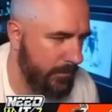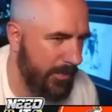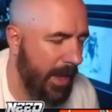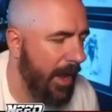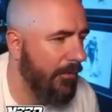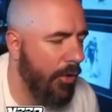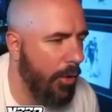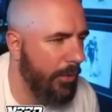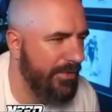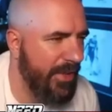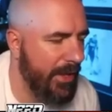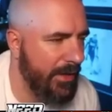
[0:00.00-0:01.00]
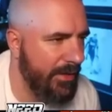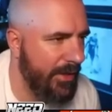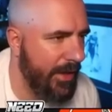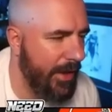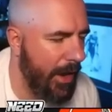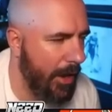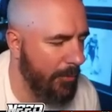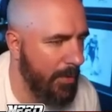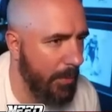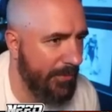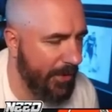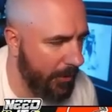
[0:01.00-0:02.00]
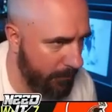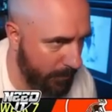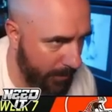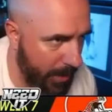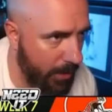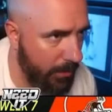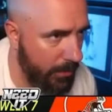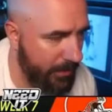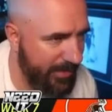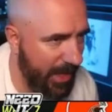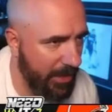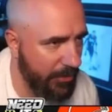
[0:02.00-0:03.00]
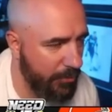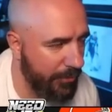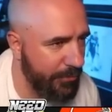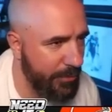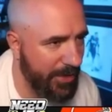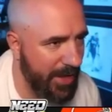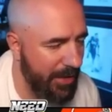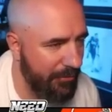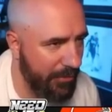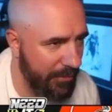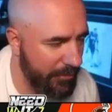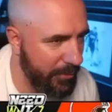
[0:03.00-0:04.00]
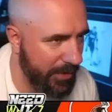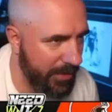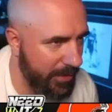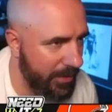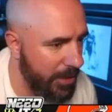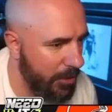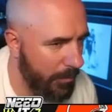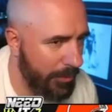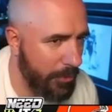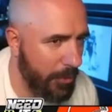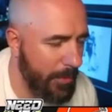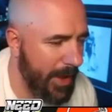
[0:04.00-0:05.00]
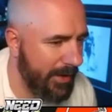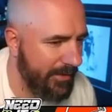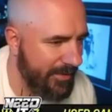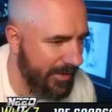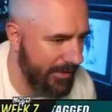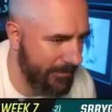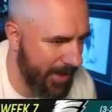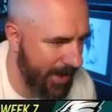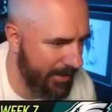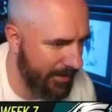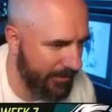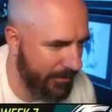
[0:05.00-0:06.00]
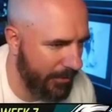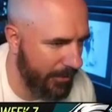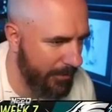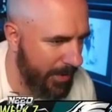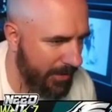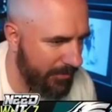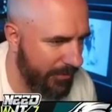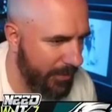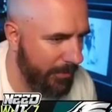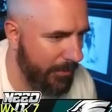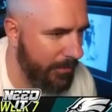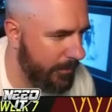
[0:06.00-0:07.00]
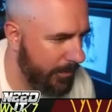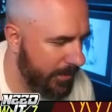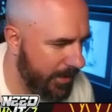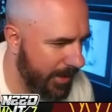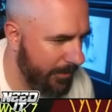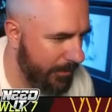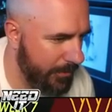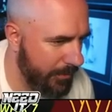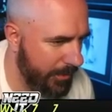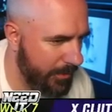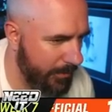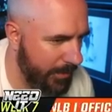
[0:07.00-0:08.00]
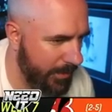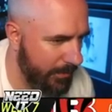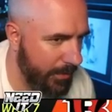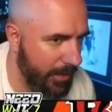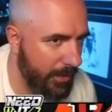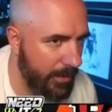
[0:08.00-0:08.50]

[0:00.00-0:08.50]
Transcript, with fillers: I've always hated that. And I remember telling him about telling Christian McCaffrey this weekend. When the quarterback gets hit in Madden, it's an automatic fumble. Be Cam Newton, it could be anybody.